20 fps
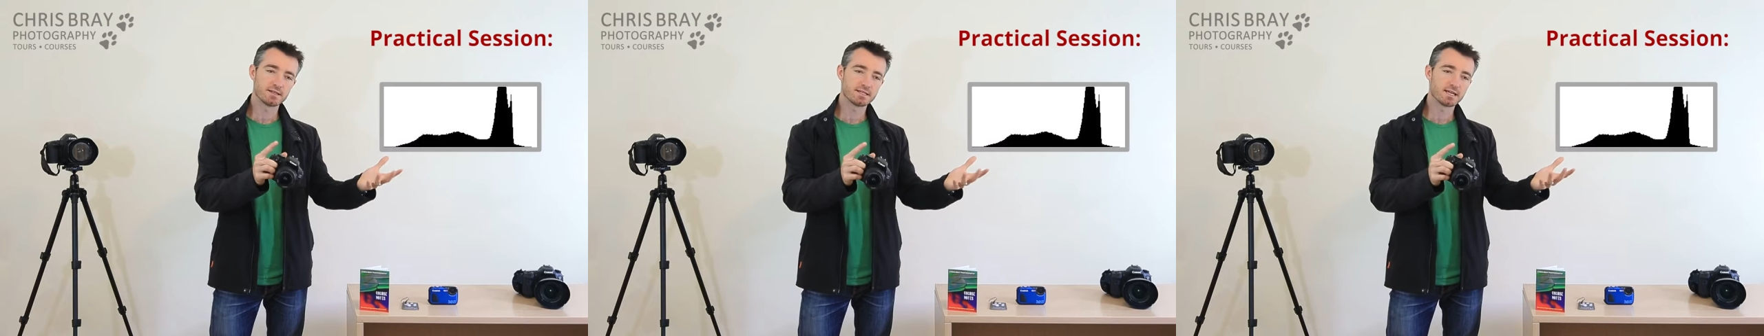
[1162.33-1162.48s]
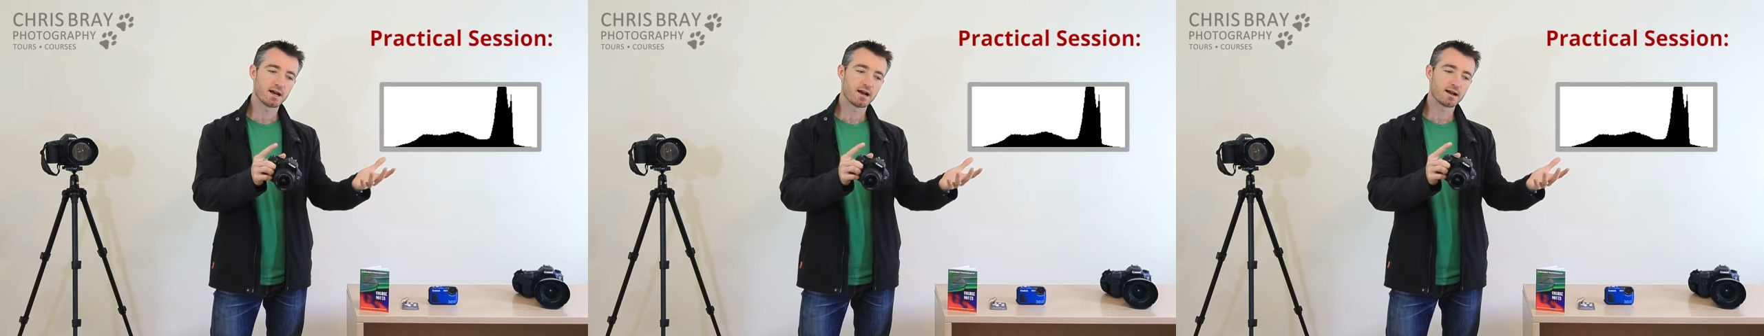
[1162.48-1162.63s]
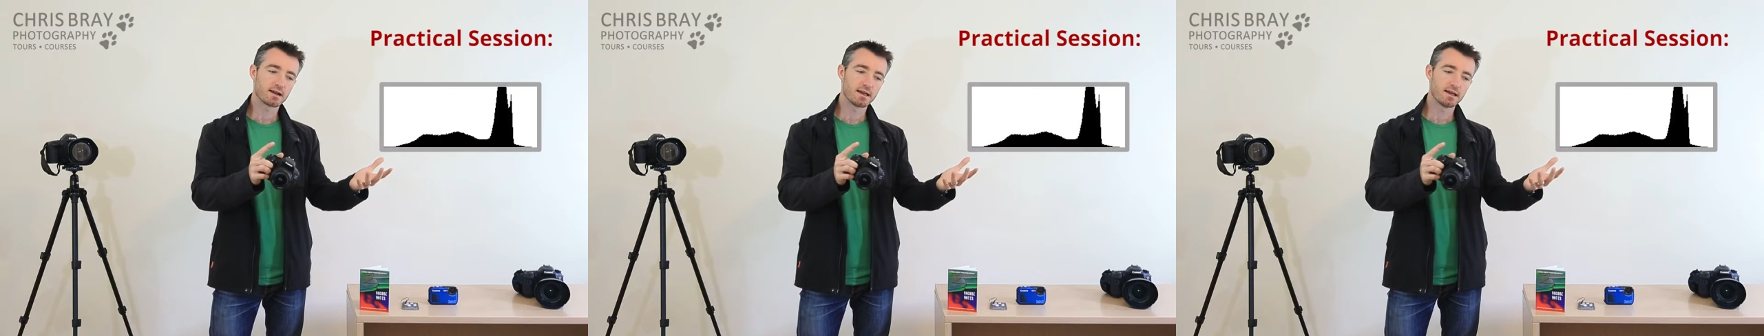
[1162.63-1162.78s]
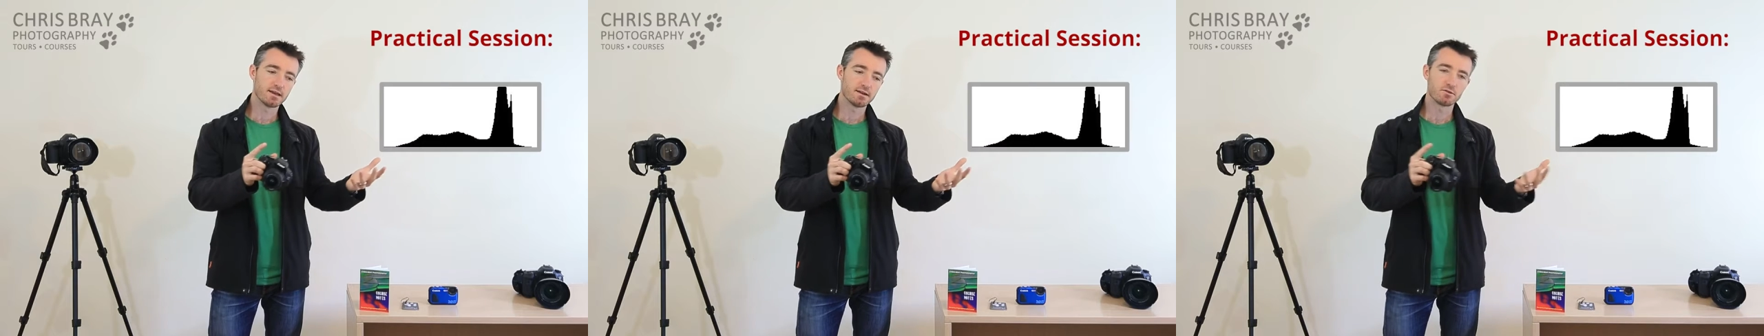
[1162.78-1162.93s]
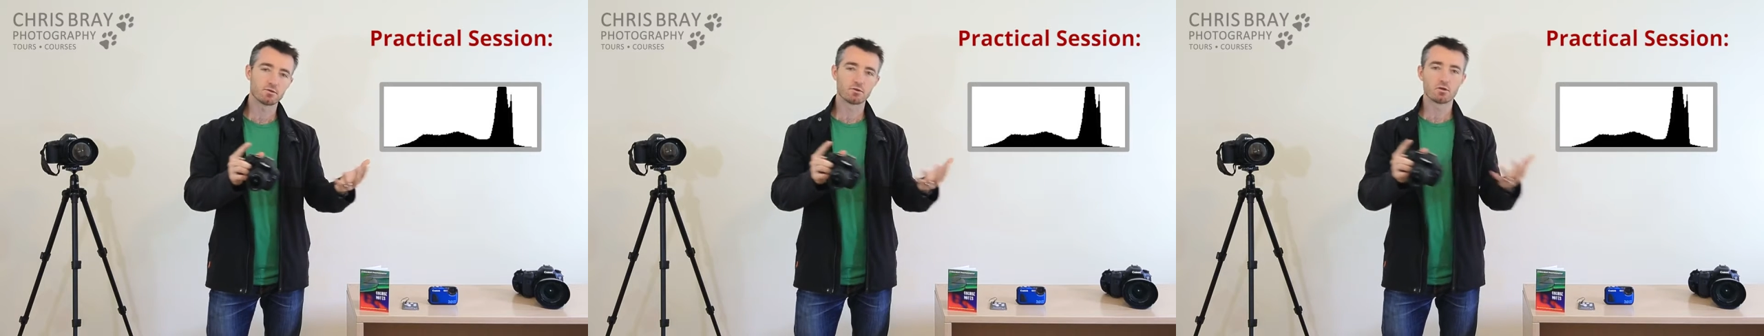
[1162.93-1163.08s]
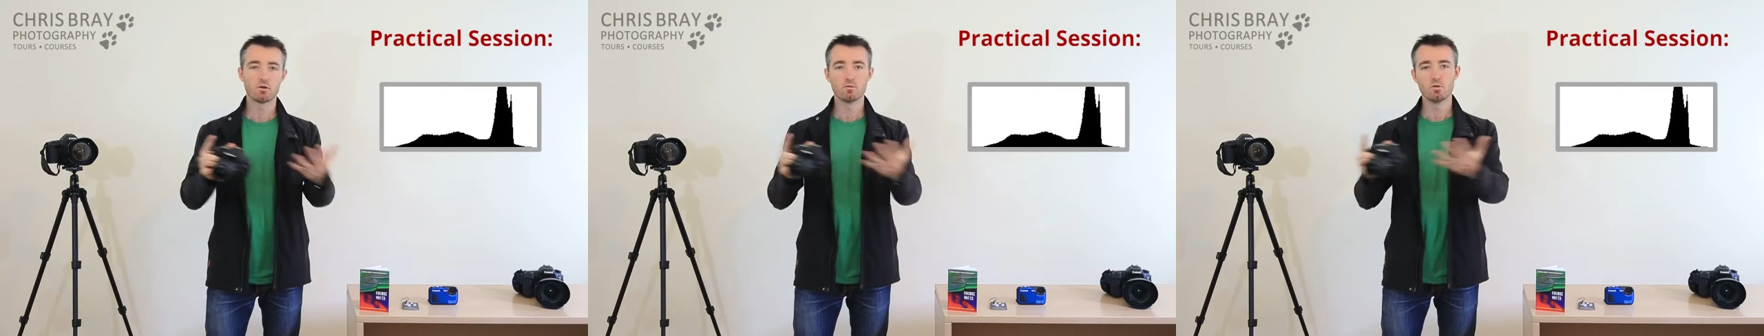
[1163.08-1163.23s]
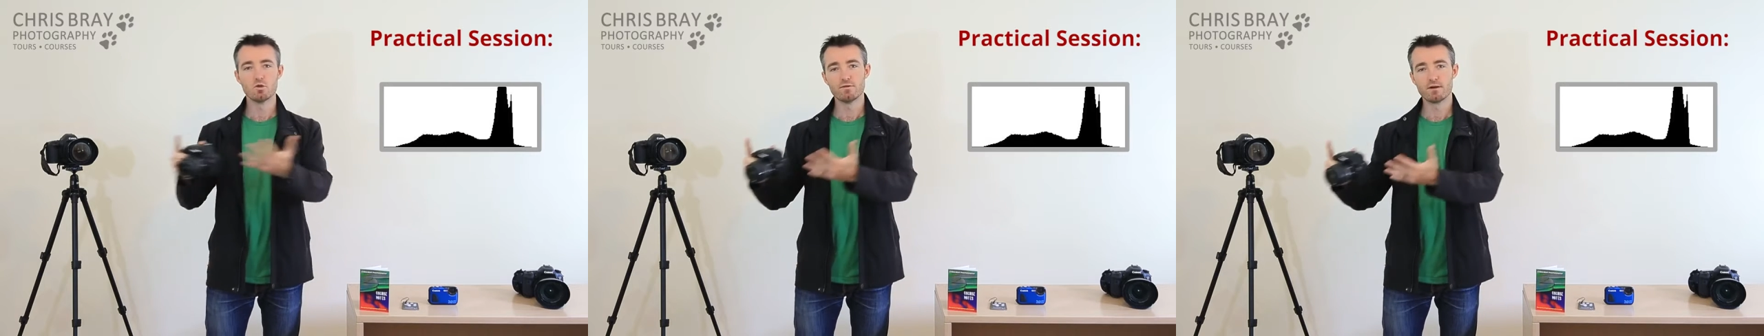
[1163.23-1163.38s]
the dark end
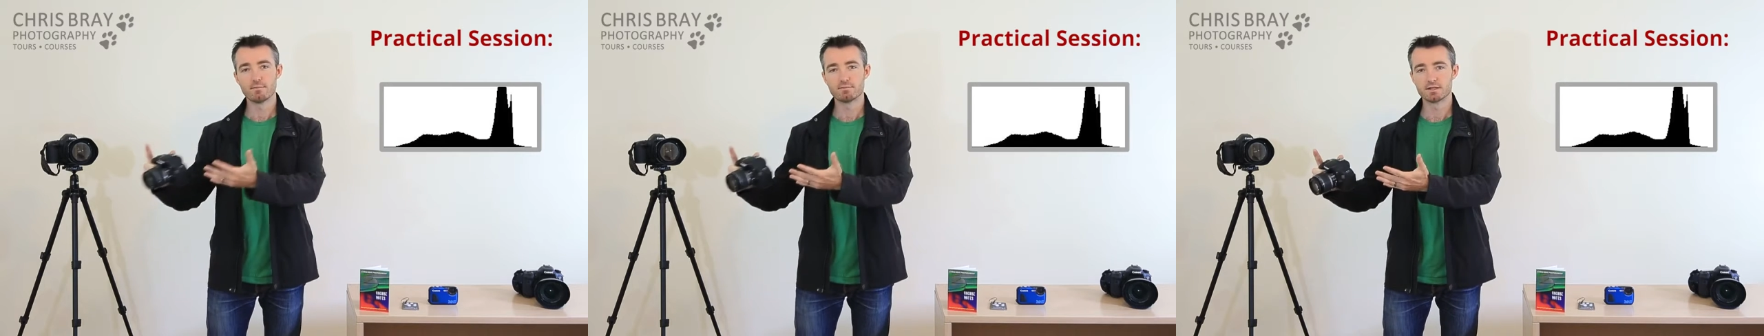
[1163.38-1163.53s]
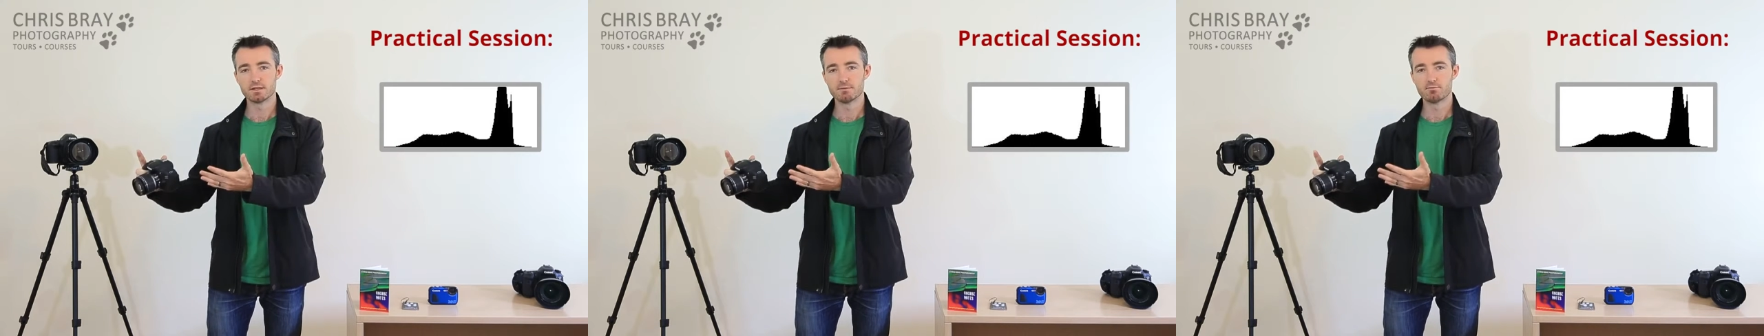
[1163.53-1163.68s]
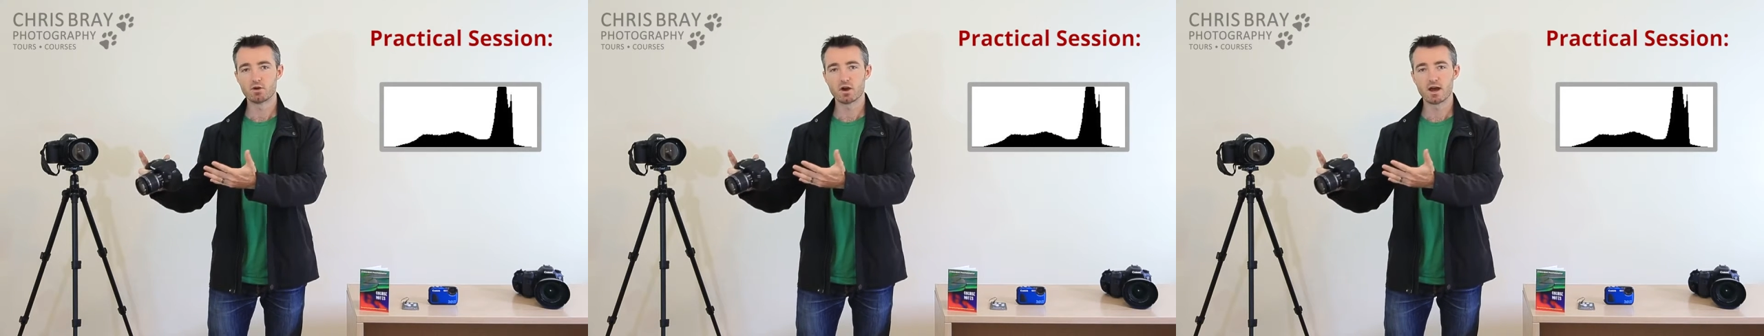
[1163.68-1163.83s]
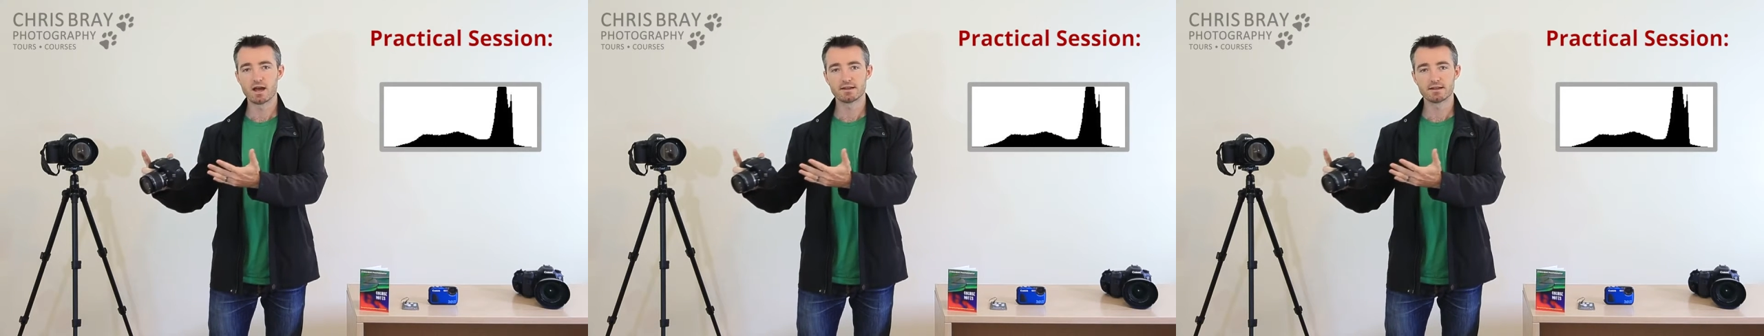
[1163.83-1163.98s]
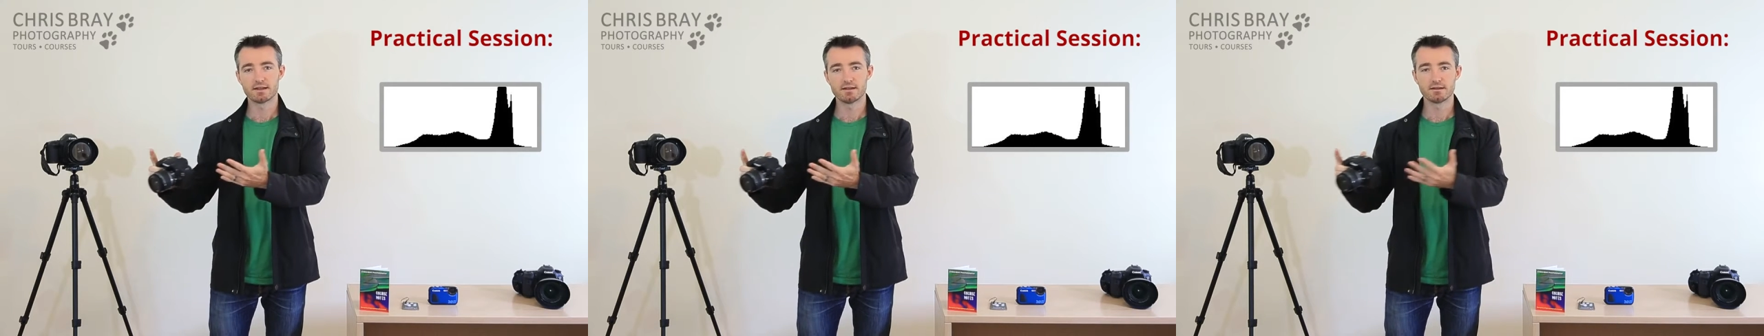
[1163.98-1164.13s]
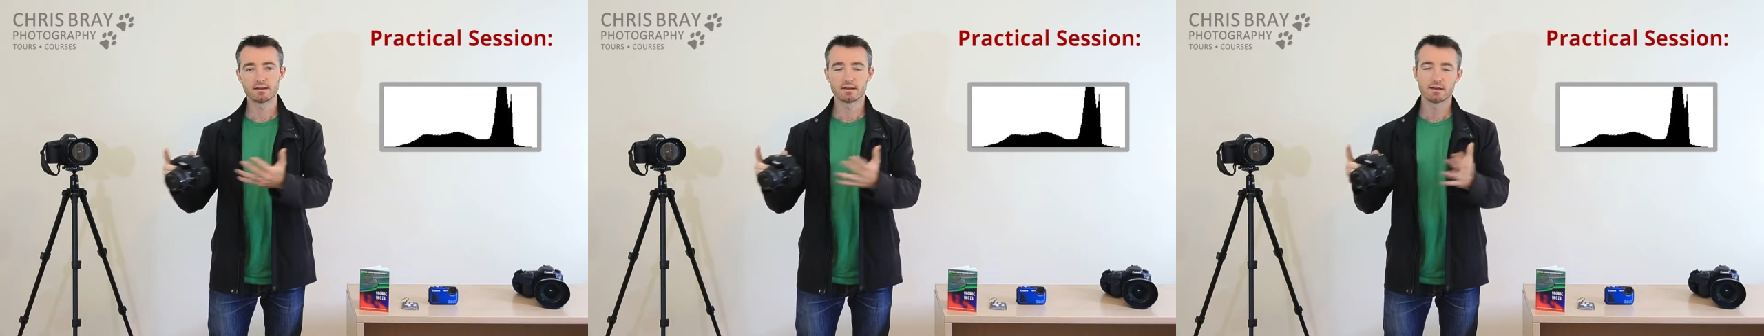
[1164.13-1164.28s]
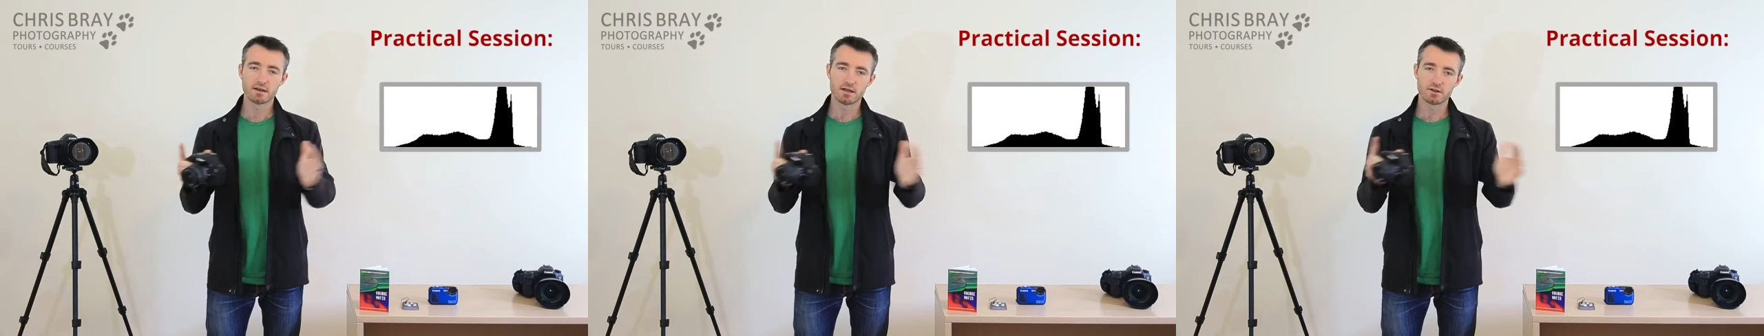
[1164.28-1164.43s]
or move up to the bright
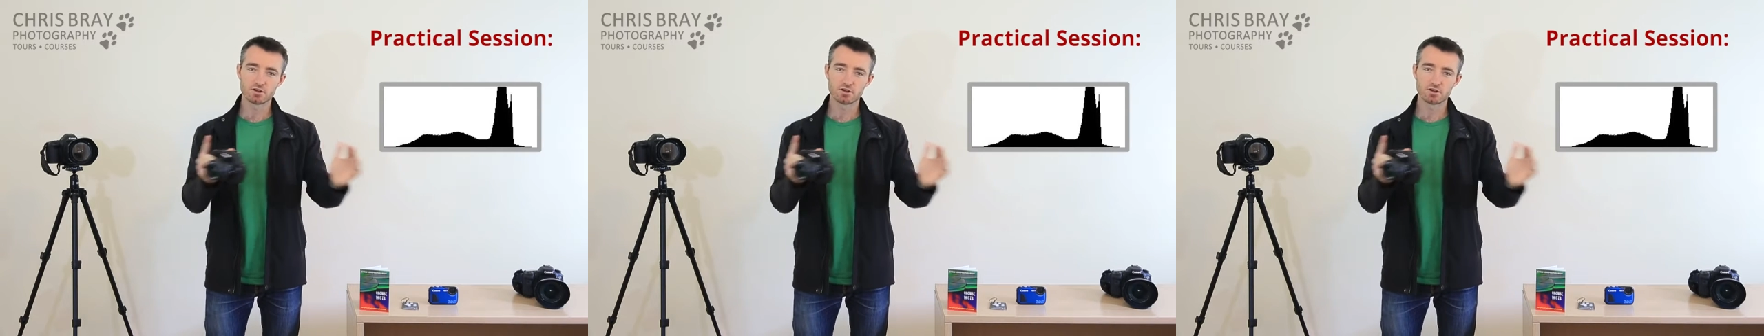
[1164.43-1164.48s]
end